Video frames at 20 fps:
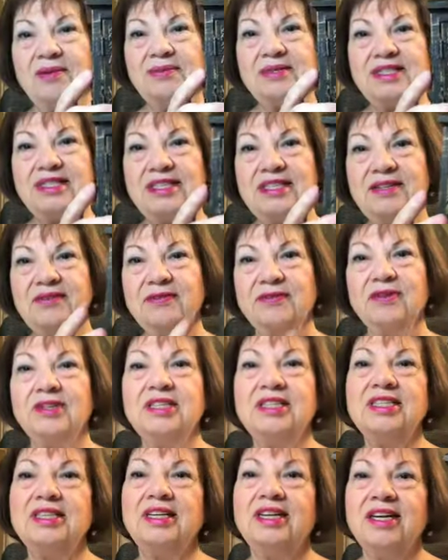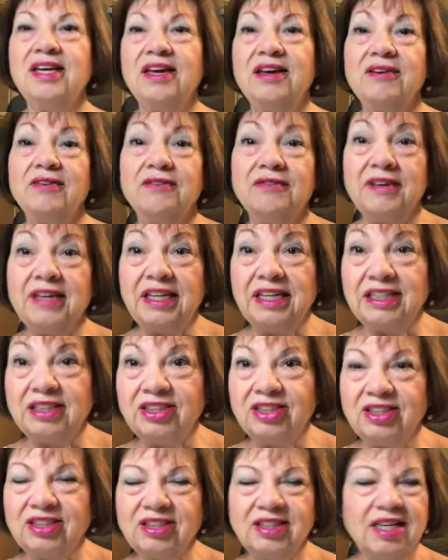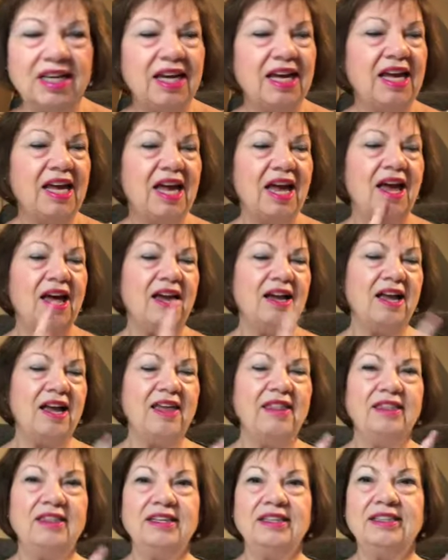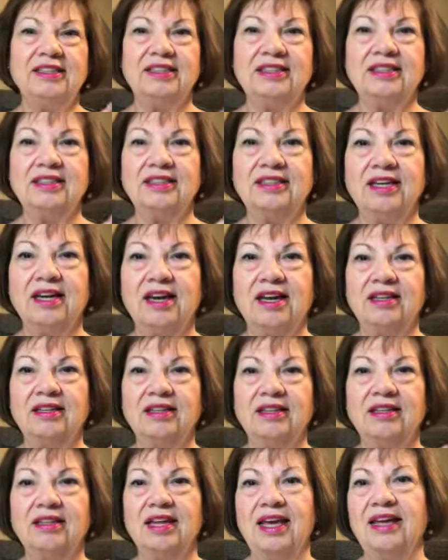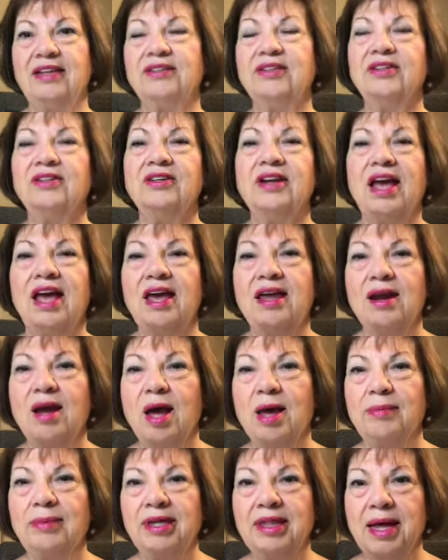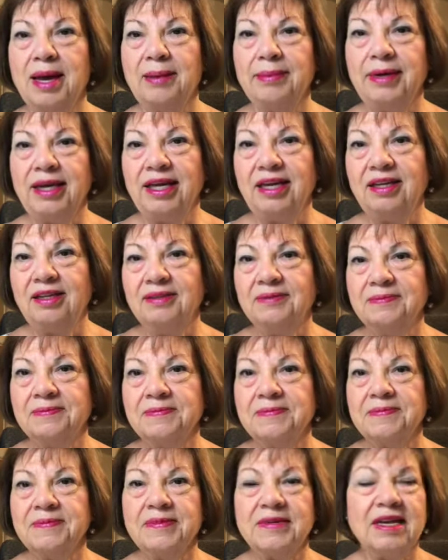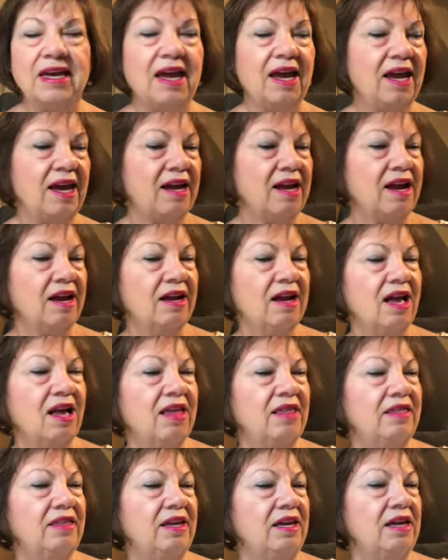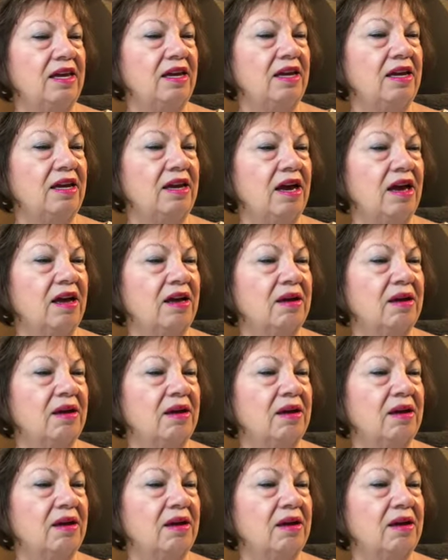was a different finish. I got this little lantern at Hobby Lobby. And I got the